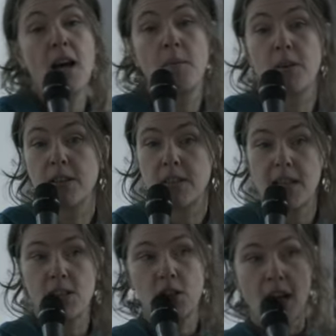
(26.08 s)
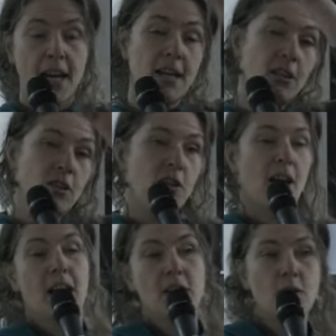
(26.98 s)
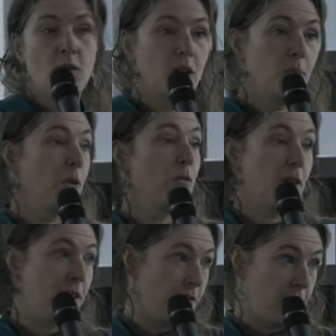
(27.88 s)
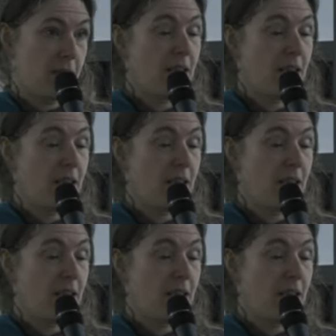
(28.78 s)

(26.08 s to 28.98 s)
I'm going to say change, and you're all going to move to a different